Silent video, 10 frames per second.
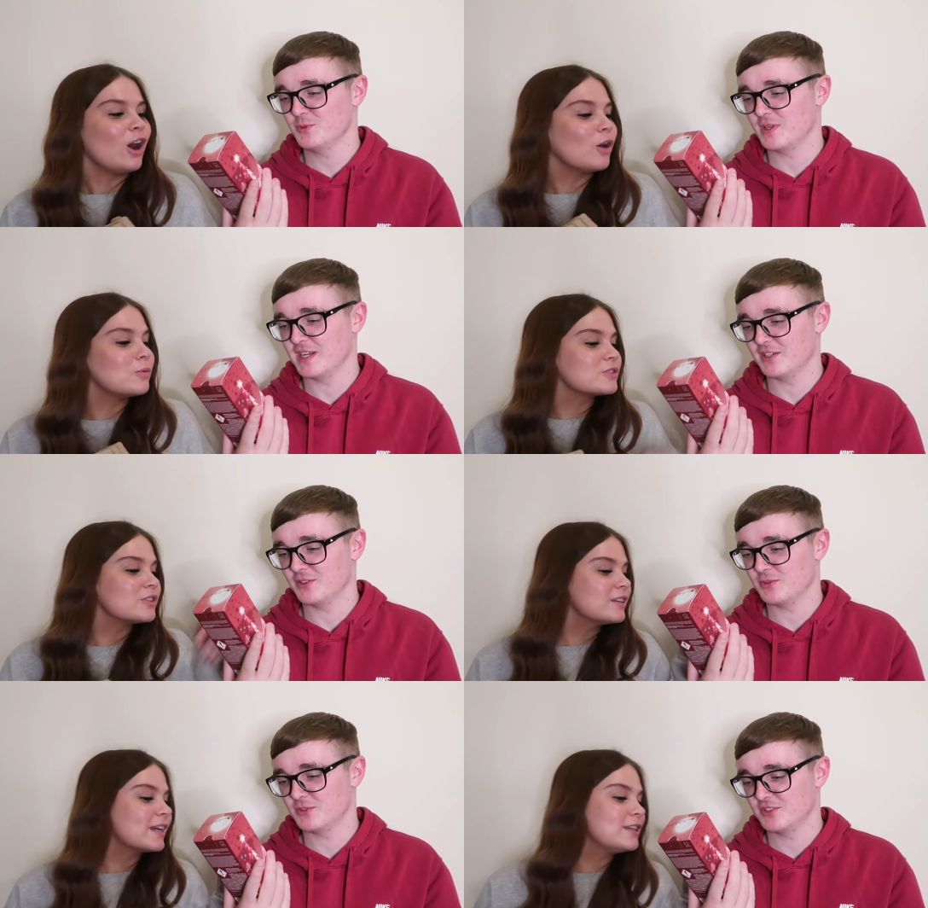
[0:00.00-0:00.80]
Speaker 1: I, I was
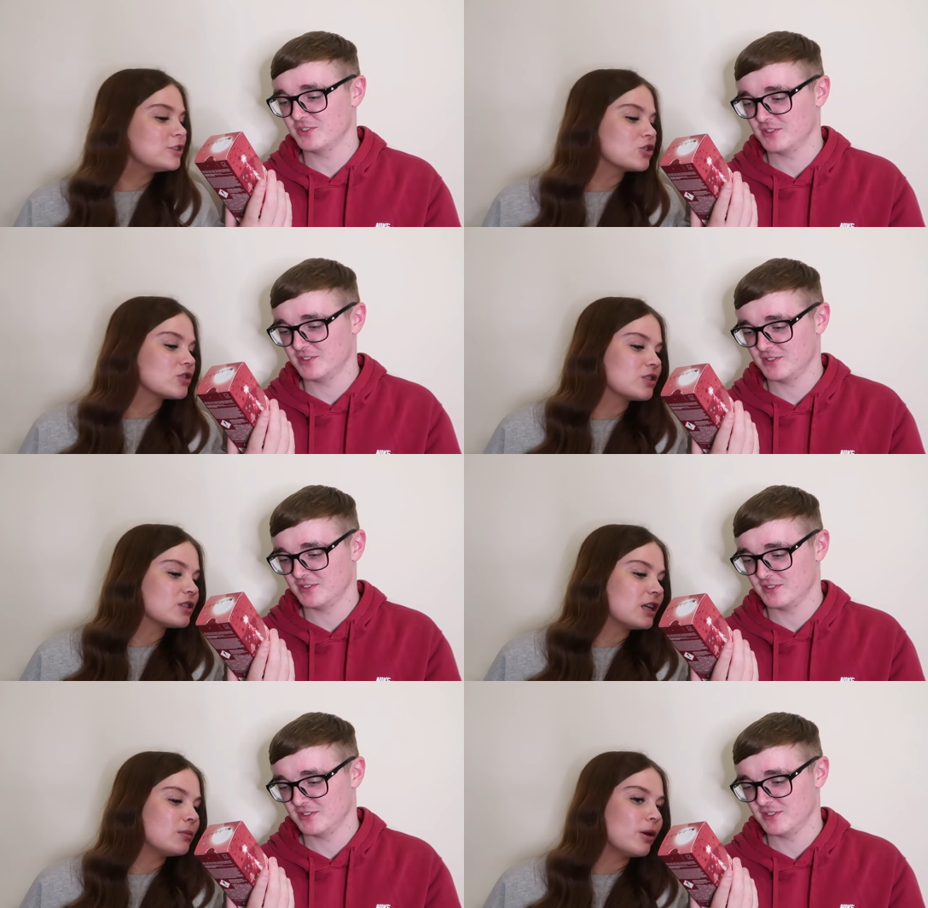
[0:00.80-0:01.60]
gonna get you just a
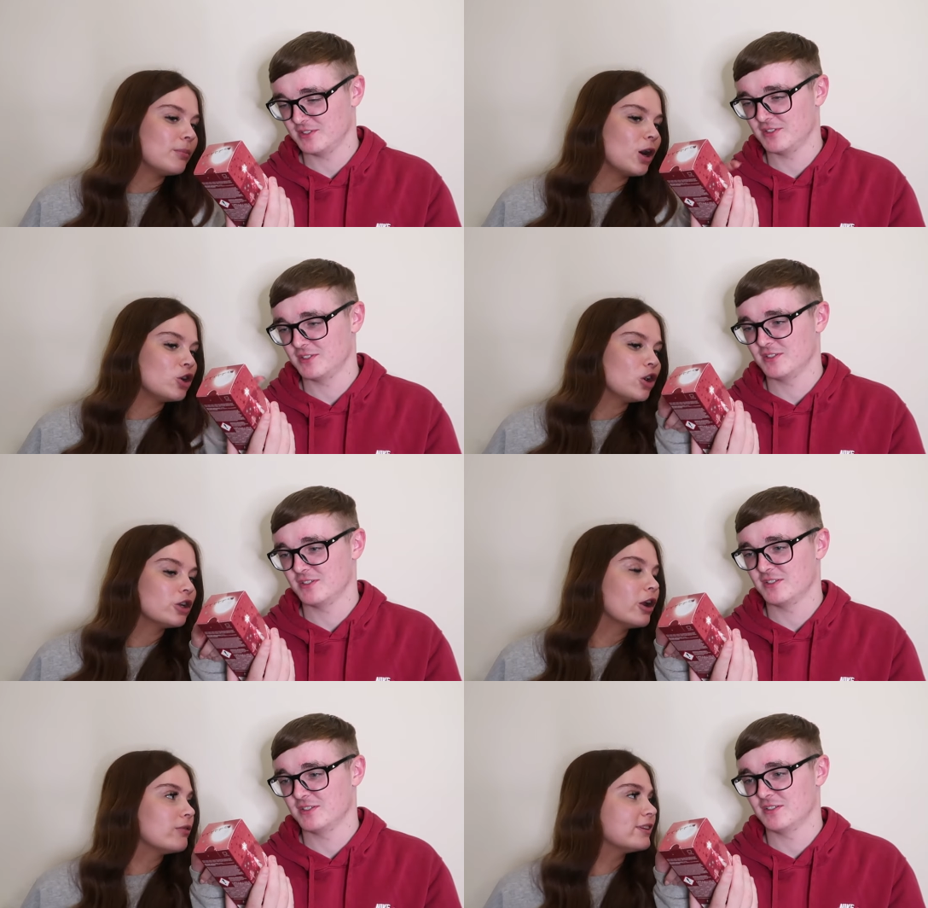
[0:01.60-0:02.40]
cinnamon, but I know
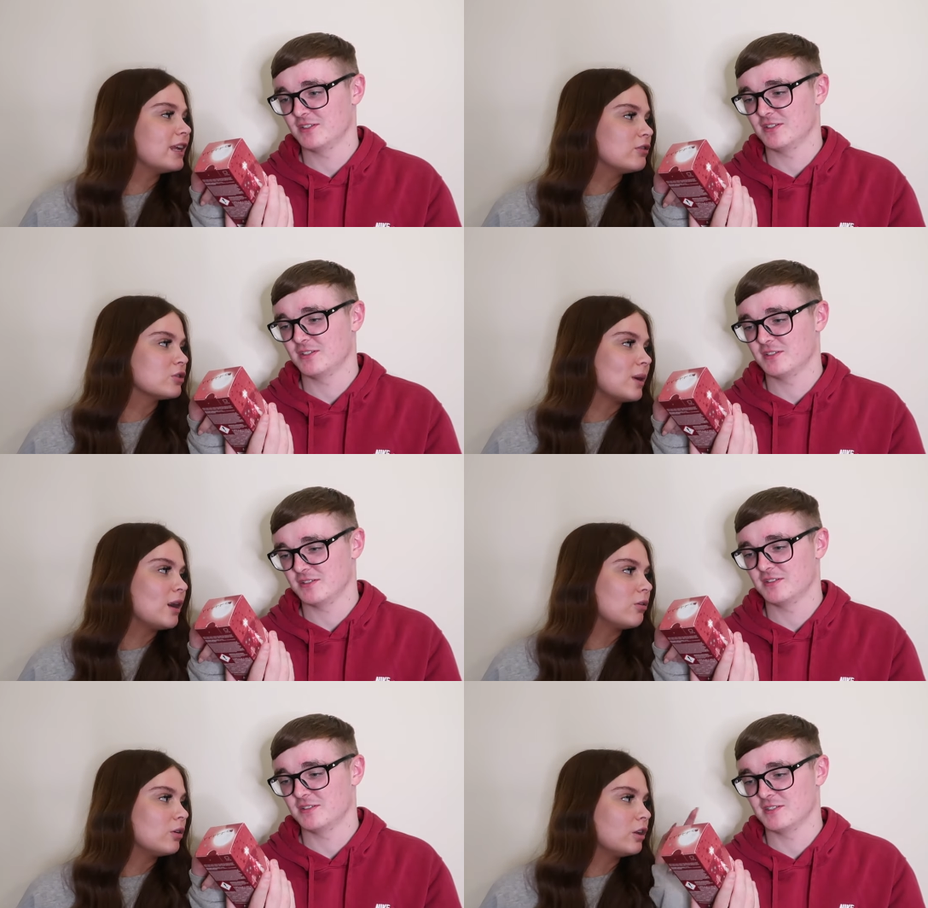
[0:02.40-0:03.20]
you like vanilla as
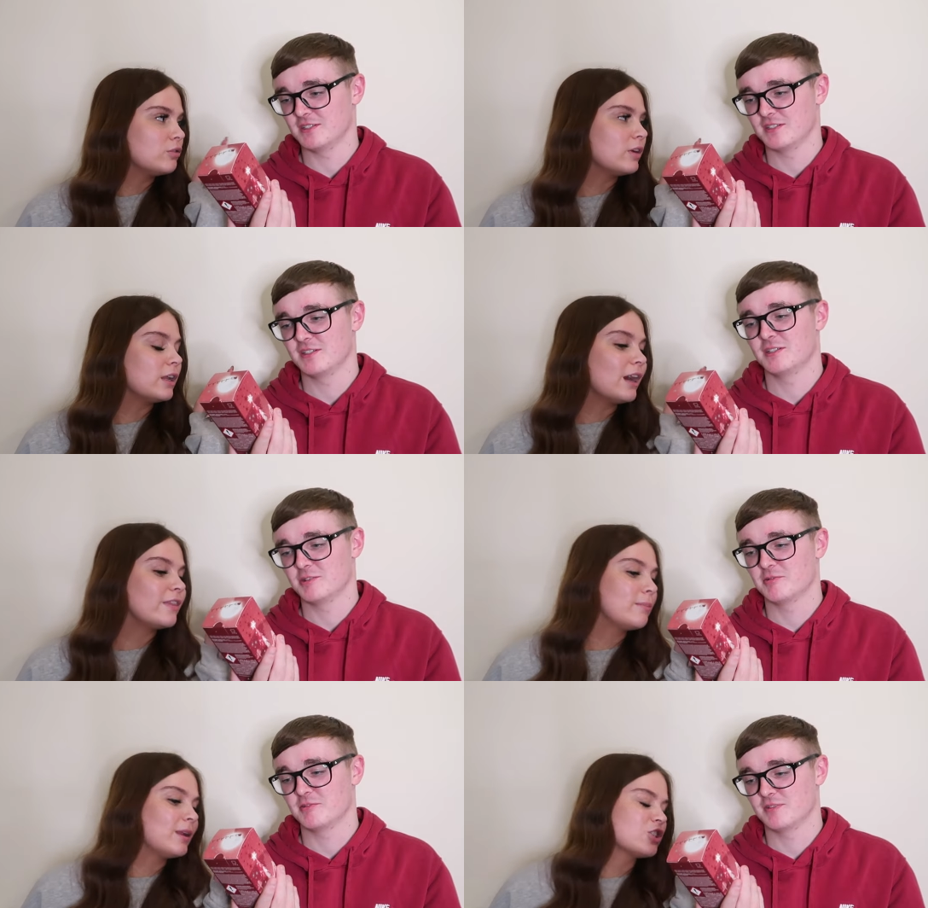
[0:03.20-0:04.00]
well. Like you really,
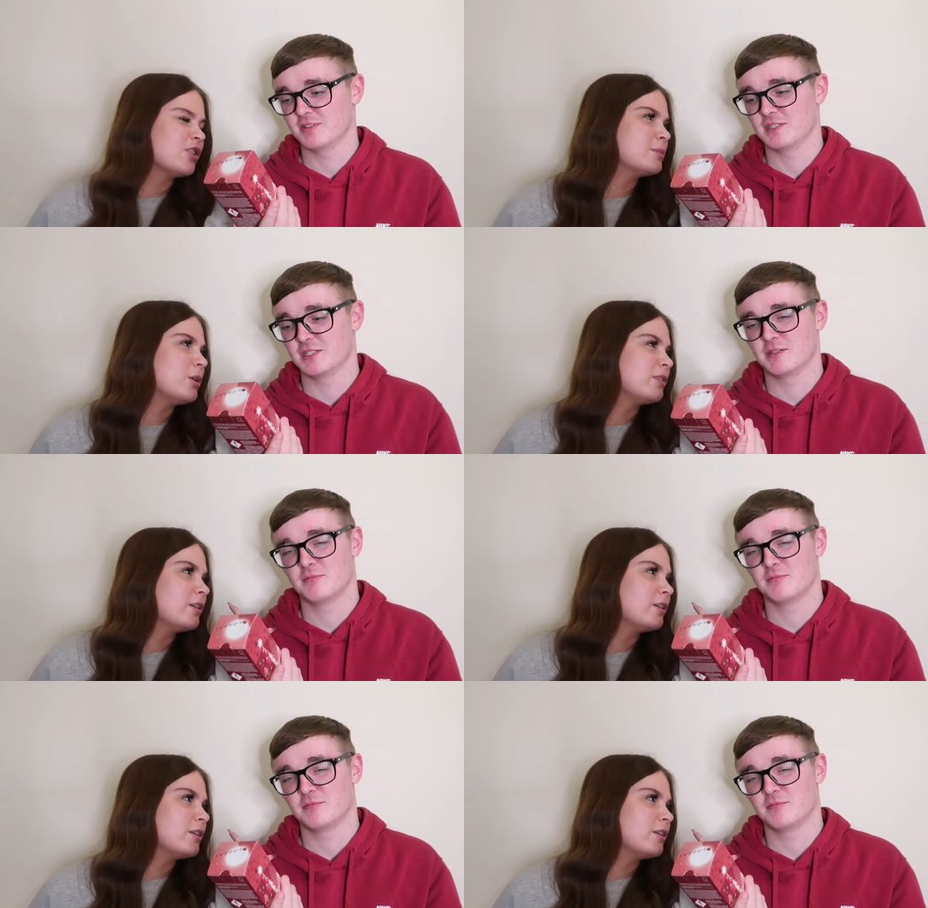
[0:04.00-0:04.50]
and then black cherries.